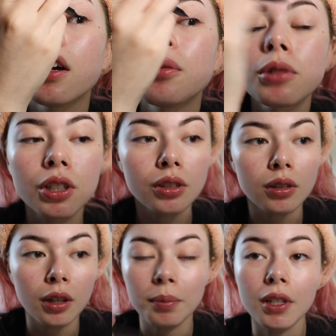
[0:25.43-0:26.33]
am
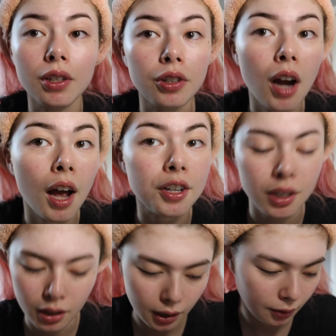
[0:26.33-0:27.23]
just a piece of trash
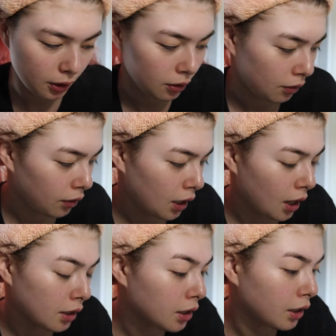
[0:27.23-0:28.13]
and haven't
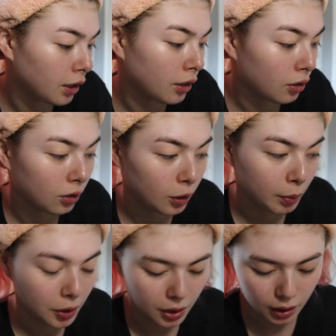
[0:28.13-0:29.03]
edited or
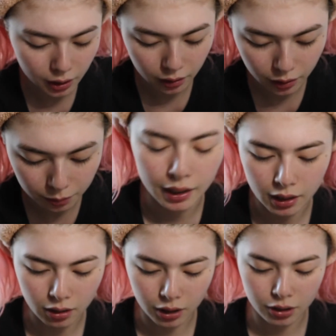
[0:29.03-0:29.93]
posted any of them. I
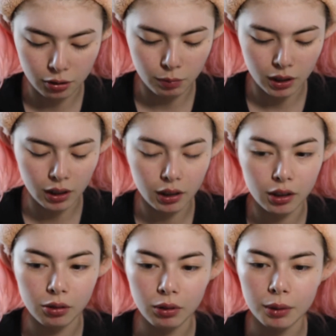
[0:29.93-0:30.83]
cannot do my
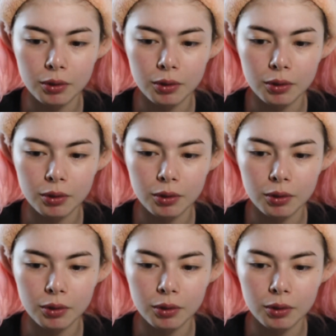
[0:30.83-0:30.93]
eyeliner while I'm